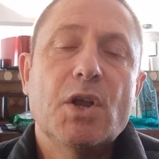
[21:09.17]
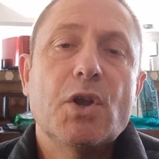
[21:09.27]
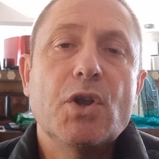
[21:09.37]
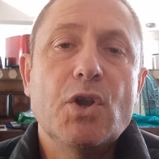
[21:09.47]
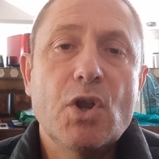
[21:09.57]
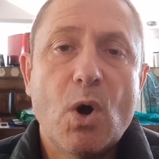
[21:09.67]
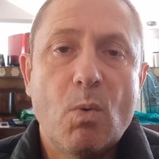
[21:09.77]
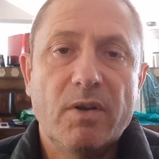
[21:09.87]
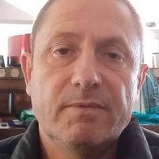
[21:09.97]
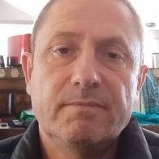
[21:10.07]
No
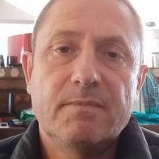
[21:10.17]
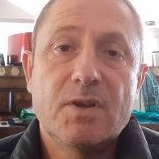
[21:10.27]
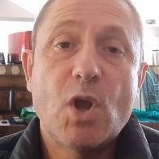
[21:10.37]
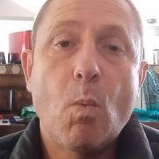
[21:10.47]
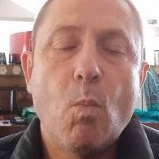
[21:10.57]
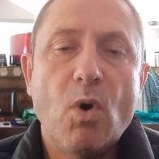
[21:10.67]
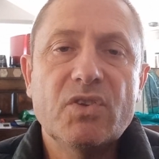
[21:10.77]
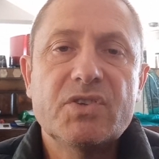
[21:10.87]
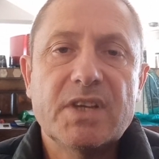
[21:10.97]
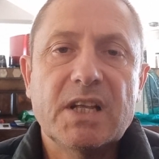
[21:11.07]
one, not one
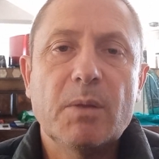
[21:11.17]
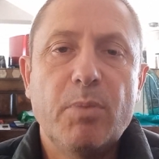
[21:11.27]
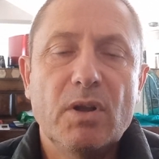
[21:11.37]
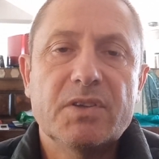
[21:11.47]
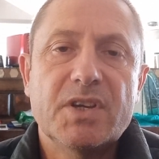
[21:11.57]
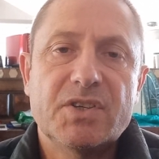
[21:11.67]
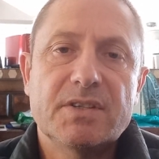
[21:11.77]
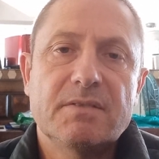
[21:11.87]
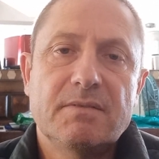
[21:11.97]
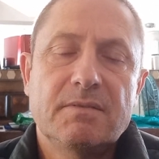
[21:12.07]
single politician